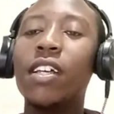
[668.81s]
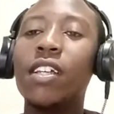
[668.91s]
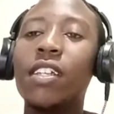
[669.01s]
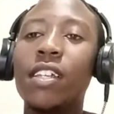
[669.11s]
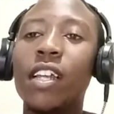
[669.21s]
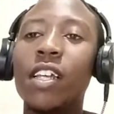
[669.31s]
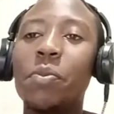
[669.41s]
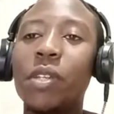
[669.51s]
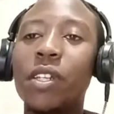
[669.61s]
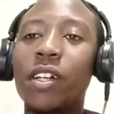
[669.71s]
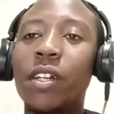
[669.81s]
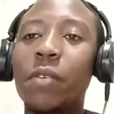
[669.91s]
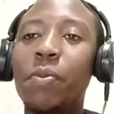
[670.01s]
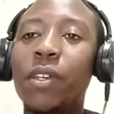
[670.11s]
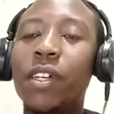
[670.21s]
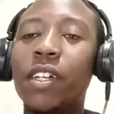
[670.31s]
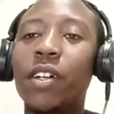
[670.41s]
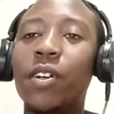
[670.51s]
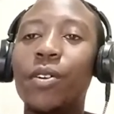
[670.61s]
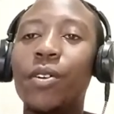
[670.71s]
sin has been creeping and
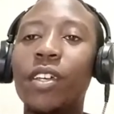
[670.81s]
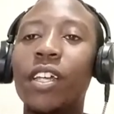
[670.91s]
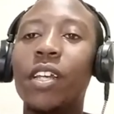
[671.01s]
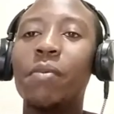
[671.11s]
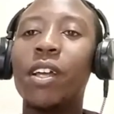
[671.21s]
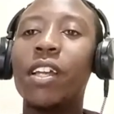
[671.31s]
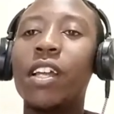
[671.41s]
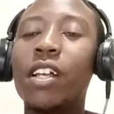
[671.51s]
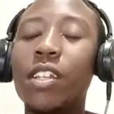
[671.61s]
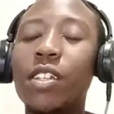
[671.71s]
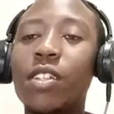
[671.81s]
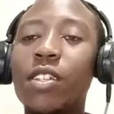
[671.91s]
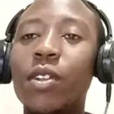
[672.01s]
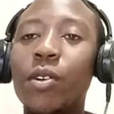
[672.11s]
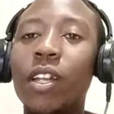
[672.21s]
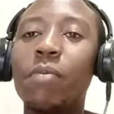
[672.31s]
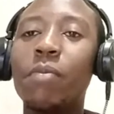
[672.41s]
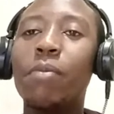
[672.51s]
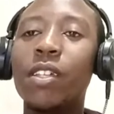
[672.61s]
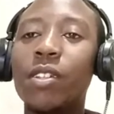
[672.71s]
growing in man slowly
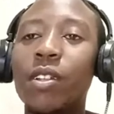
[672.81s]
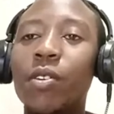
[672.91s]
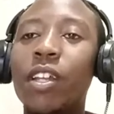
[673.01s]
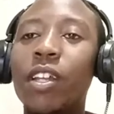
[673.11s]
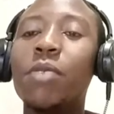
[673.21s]
by slowly.